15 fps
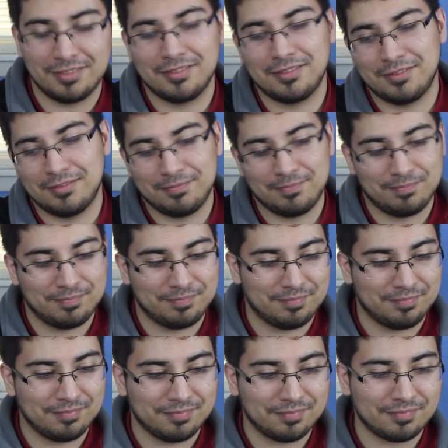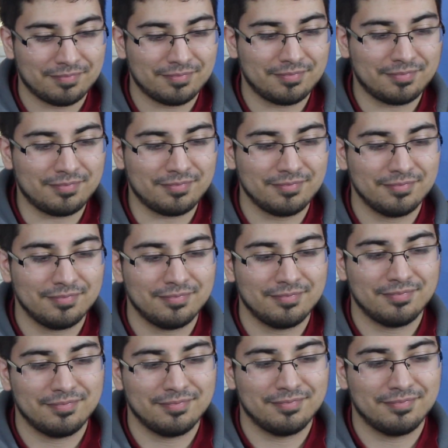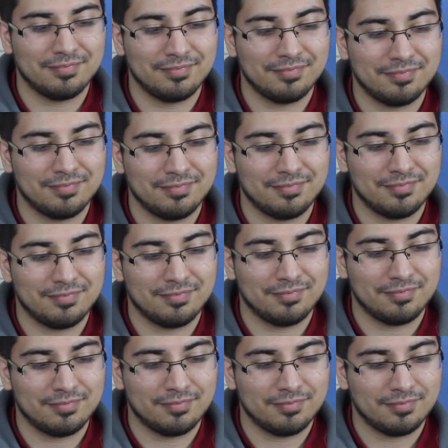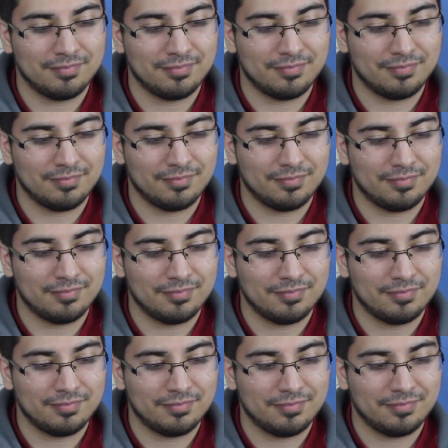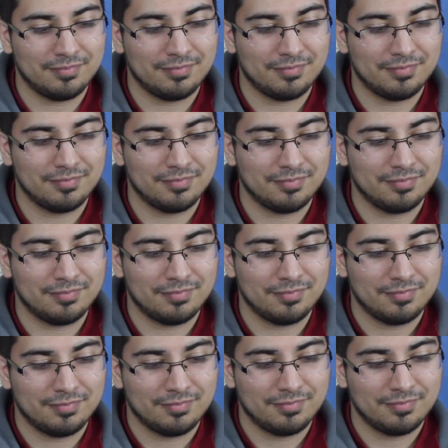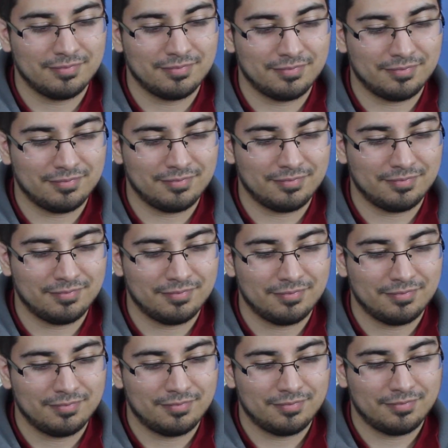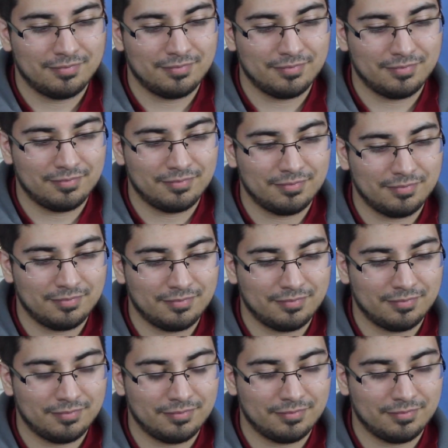This person isn't speaking.